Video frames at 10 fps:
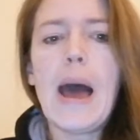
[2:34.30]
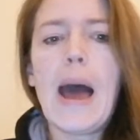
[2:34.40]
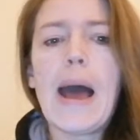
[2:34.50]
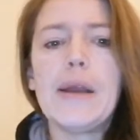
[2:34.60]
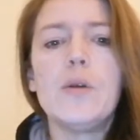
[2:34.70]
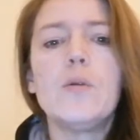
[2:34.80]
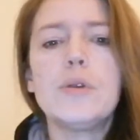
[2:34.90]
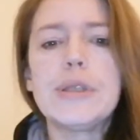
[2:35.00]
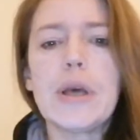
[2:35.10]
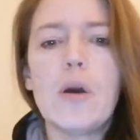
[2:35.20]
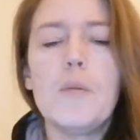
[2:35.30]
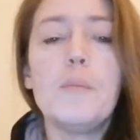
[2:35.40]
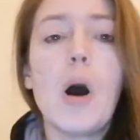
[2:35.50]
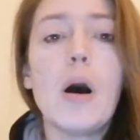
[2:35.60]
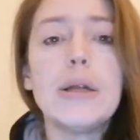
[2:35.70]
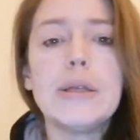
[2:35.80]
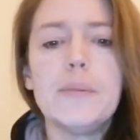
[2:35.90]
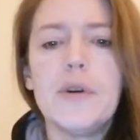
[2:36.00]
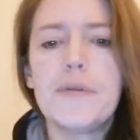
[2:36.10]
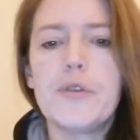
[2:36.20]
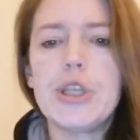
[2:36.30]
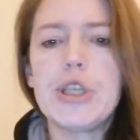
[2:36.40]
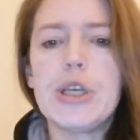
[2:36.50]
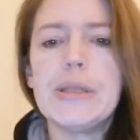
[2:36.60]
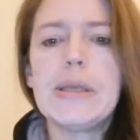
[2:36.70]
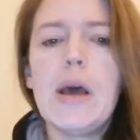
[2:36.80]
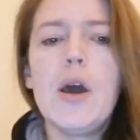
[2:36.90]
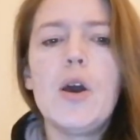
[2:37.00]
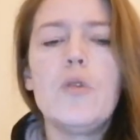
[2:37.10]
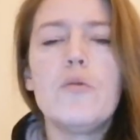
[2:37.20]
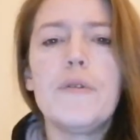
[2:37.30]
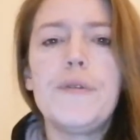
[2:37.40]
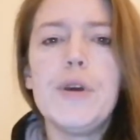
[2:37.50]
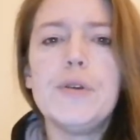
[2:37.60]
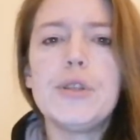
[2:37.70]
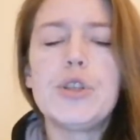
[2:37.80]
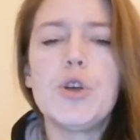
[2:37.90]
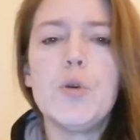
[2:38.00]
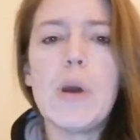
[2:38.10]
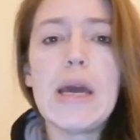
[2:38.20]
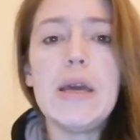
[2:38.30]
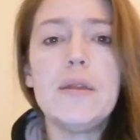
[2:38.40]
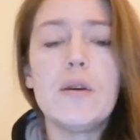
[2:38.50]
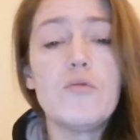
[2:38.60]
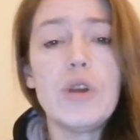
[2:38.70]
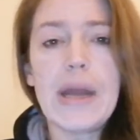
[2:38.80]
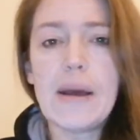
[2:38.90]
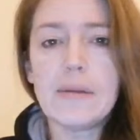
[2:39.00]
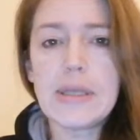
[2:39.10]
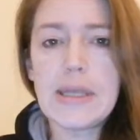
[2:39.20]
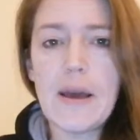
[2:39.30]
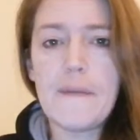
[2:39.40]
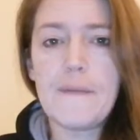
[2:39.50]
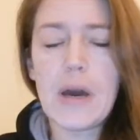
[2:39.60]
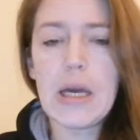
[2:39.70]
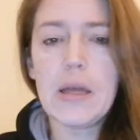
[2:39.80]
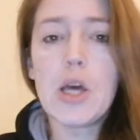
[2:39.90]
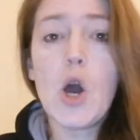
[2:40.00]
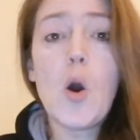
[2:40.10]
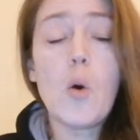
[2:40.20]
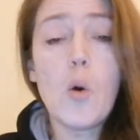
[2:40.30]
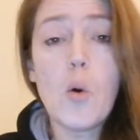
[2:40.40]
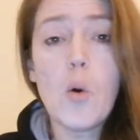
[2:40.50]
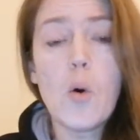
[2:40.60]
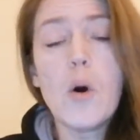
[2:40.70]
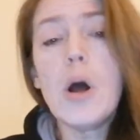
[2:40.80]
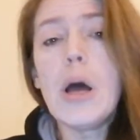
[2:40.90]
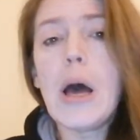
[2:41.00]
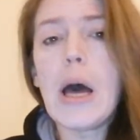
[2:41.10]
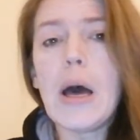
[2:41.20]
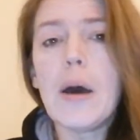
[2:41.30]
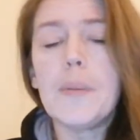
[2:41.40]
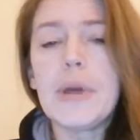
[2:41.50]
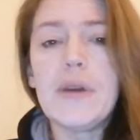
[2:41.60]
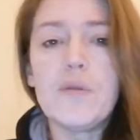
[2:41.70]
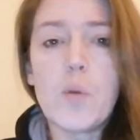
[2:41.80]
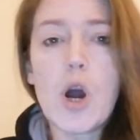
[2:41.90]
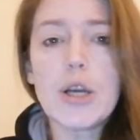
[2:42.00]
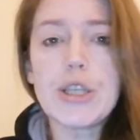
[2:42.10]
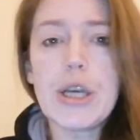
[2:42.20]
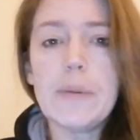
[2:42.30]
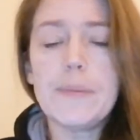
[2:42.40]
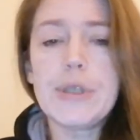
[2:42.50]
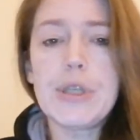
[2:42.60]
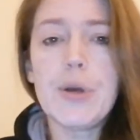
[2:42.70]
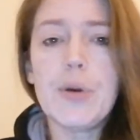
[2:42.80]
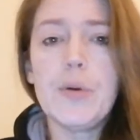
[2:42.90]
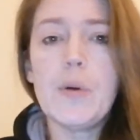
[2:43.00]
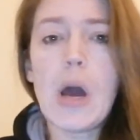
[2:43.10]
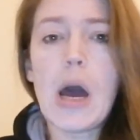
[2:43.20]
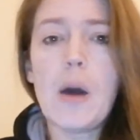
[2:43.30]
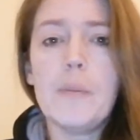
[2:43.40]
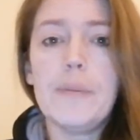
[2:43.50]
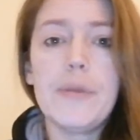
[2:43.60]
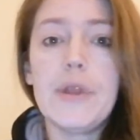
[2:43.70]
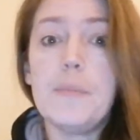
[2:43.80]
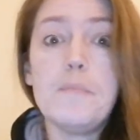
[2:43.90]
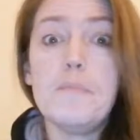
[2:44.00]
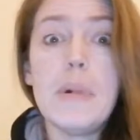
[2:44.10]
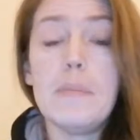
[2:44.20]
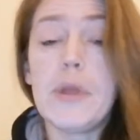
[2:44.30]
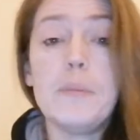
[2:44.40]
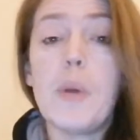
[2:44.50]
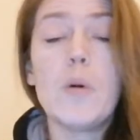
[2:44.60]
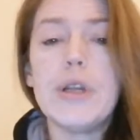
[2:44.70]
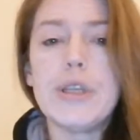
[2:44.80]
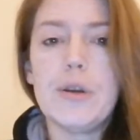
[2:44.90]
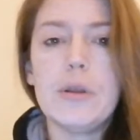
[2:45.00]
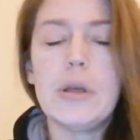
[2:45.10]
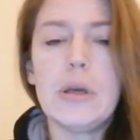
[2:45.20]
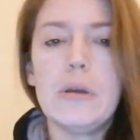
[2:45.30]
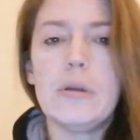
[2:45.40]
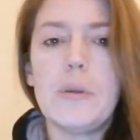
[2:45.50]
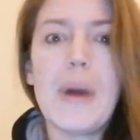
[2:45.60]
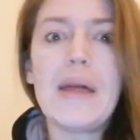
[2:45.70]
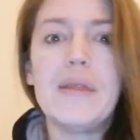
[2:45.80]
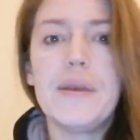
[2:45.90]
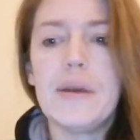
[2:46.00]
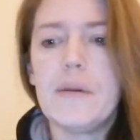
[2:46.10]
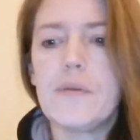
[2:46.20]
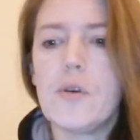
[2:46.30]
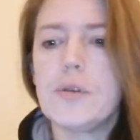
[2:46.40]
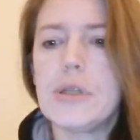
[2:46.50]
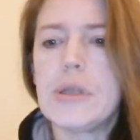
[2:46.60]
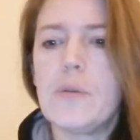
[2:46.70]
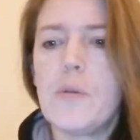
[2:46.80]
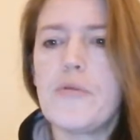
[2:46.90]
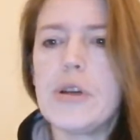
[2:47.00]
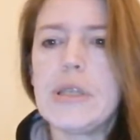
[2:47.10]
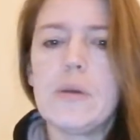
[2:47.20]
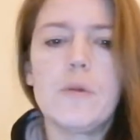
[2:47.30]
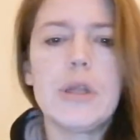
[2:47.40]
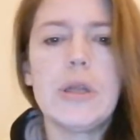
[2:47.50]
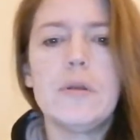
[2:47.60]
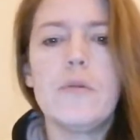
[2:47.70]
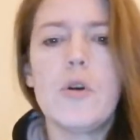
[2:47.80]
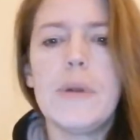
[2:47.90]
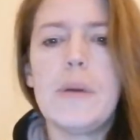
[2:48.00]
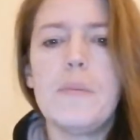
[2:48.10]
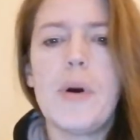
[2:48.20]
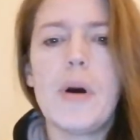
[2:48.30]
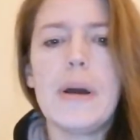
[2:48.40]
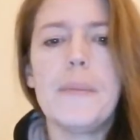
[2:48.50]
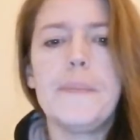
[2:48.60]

and also martyrdom of Christians who refused to either renounce their faith or Um, give worship to um, the, the multitude, the, the pantheon of gods that were present within the Roman Empire.